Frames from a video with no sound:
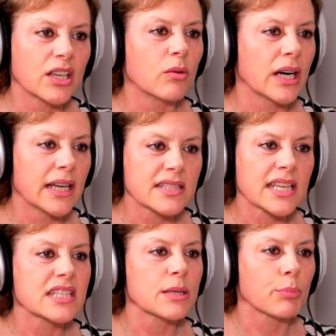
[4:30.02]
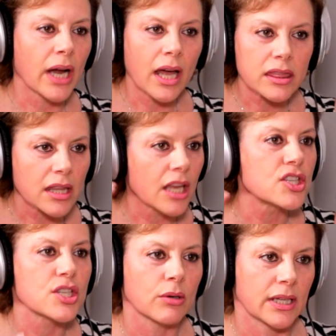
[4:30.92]
It. You know what? Take a deep breath
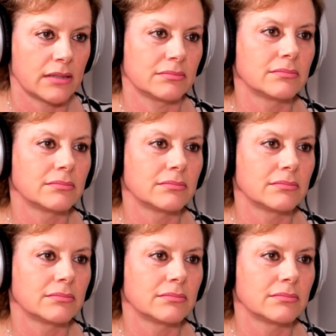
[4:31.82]
and do it.